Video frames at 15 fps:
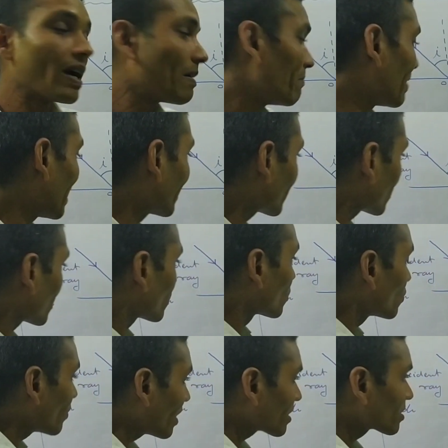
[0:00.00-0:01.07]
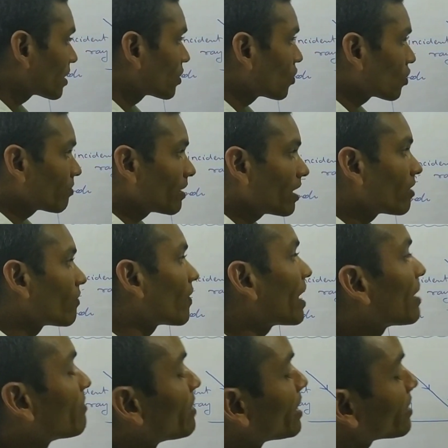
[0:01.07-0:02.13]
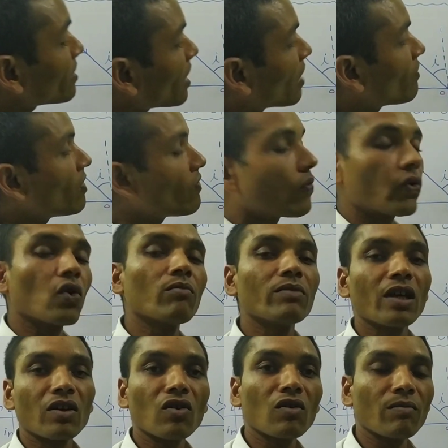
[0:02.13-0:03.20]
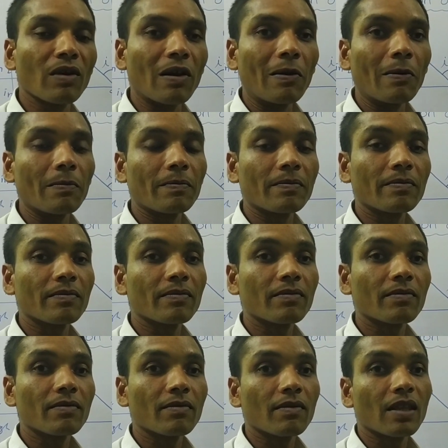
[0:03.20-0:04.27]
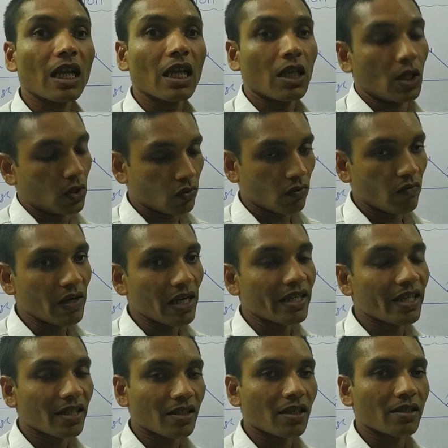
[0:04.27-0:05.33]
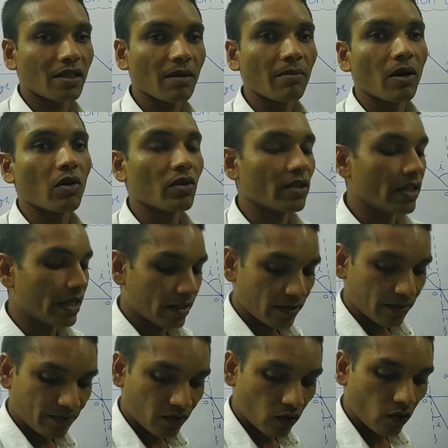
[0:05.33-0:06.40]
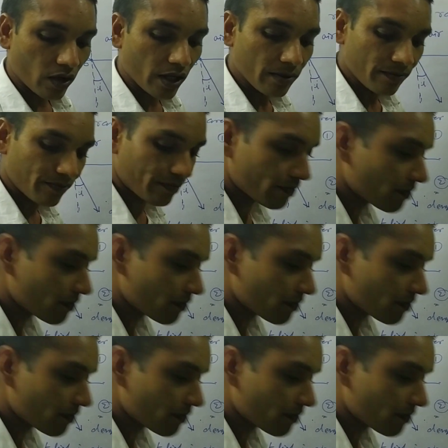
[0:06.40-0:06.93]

bends towards the normal, or why bends away from the normal? So we will discuss about that. Okay,